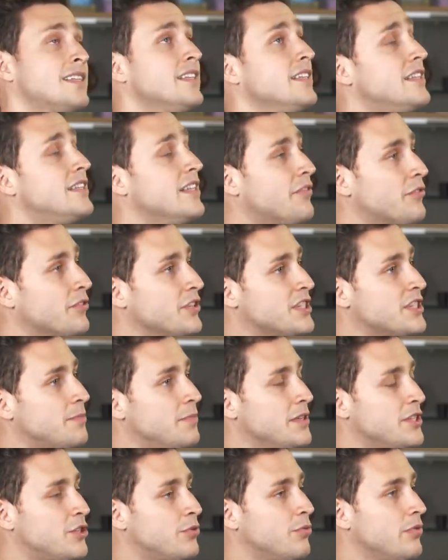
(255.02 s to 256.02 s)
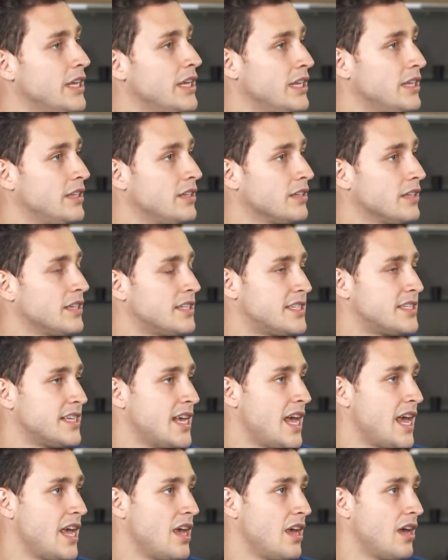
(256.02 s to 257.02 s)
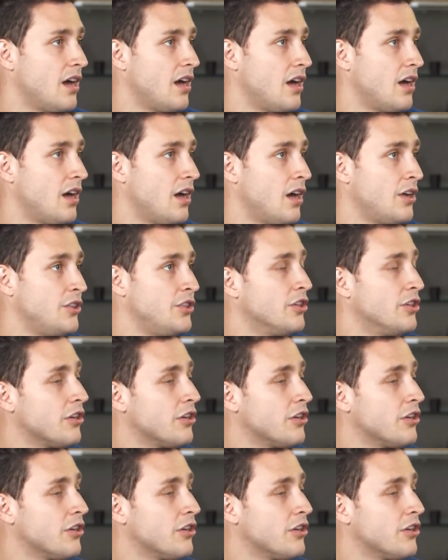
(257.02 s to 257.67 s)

Like the difference between, let's say, a